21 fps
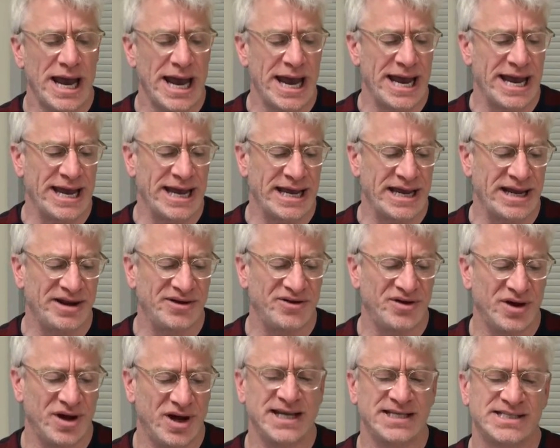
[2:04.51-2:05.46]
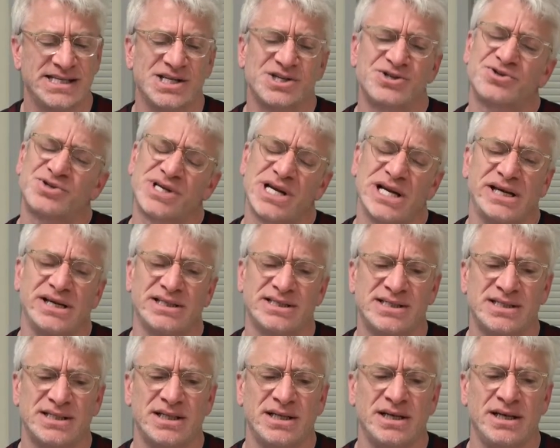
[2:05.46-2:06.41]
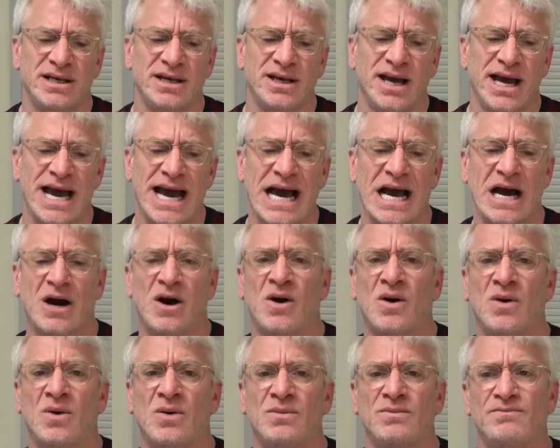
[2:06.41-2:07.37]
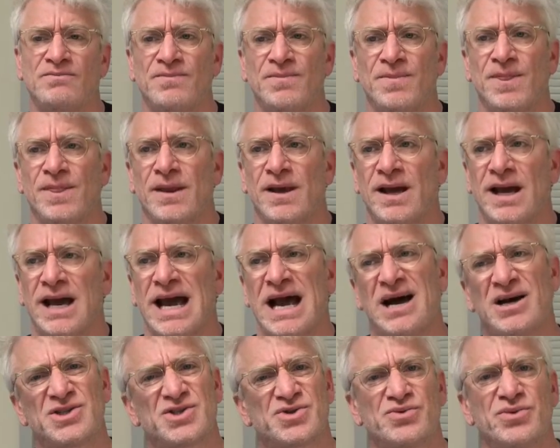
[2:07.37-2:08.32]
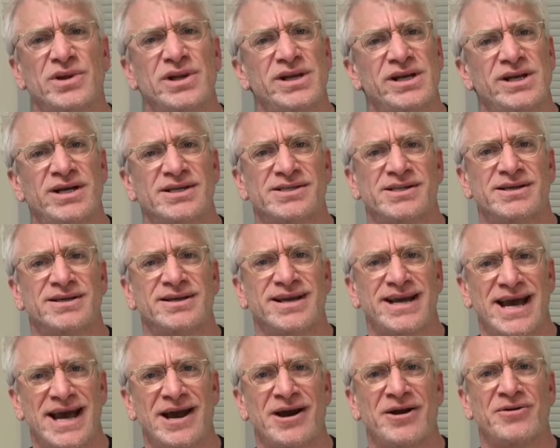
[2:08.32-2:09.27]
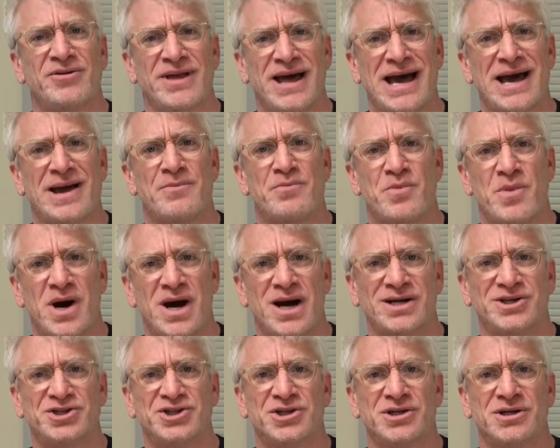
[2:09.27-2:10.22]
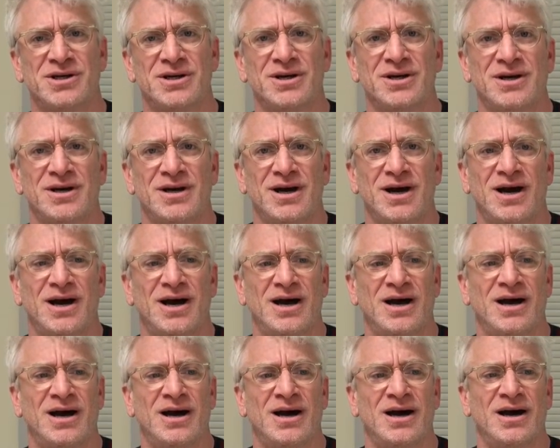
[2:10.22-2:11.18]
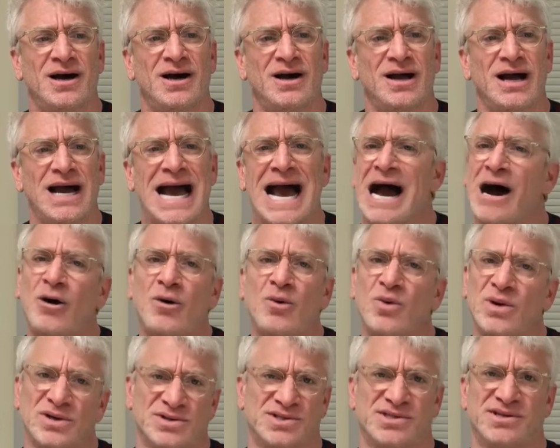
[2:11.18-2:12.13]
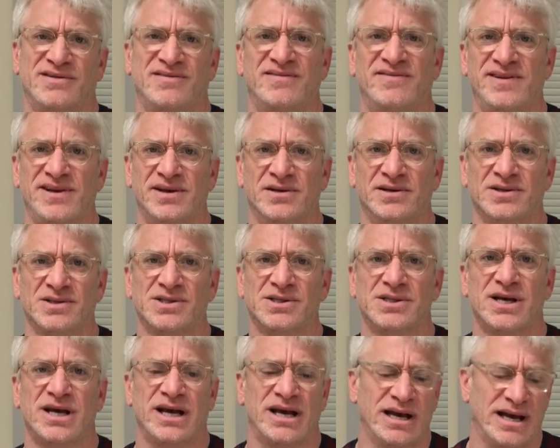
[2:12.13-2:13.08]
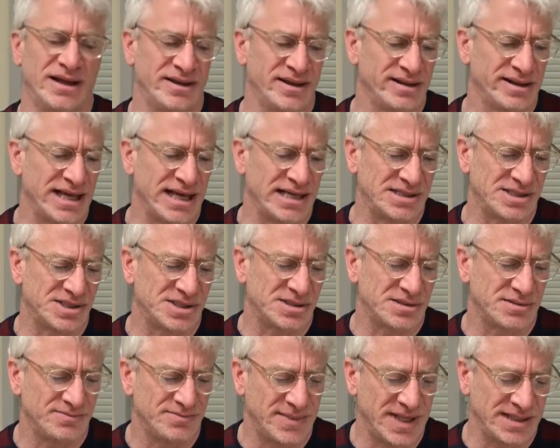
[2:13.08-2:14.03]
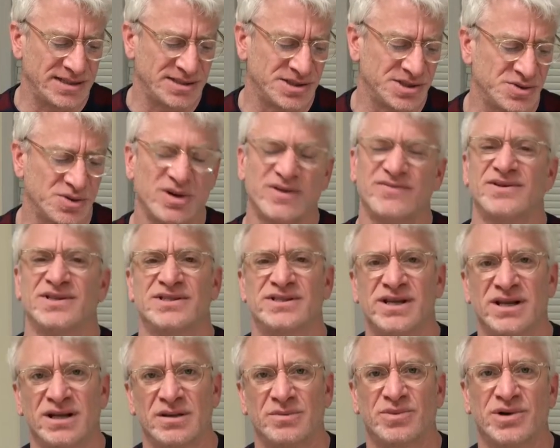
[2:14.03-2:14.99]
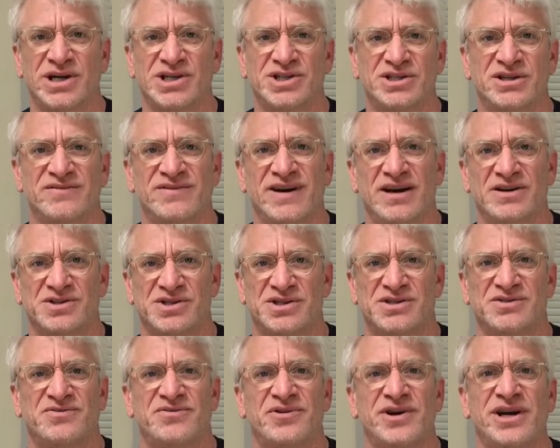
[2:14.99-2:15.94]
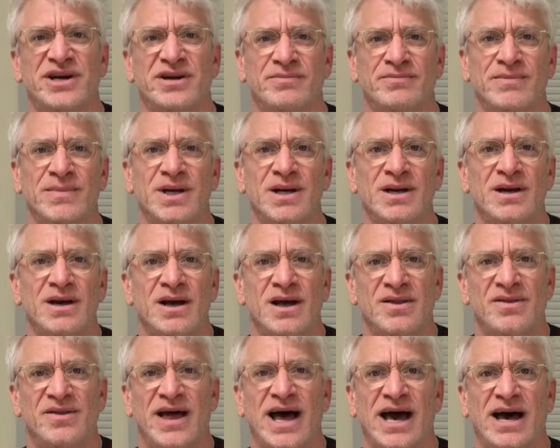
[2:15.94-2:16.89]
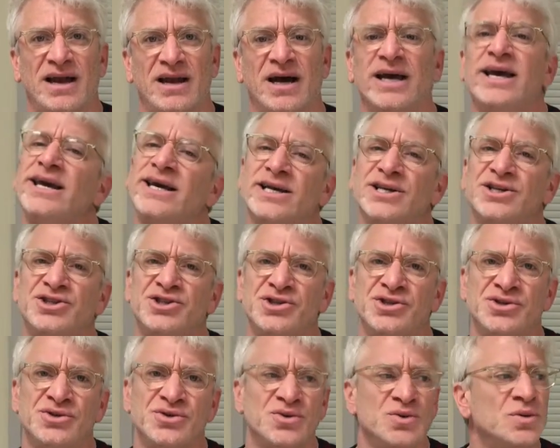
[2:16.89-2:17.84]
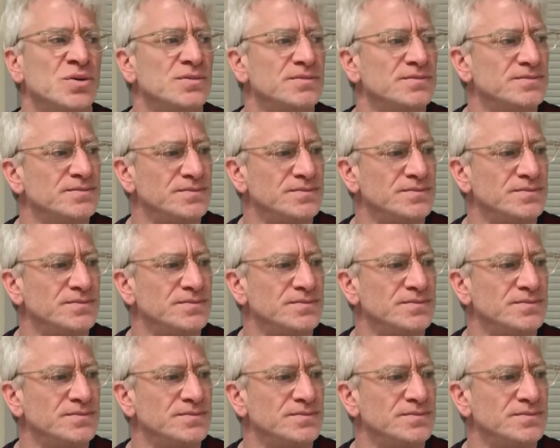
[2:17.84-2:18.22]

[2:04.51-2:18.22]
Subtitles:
And it's interesting to see how House really doesn't care that much how Wilson feels, and I think that's sort of a celebration of House's freedom, that he can do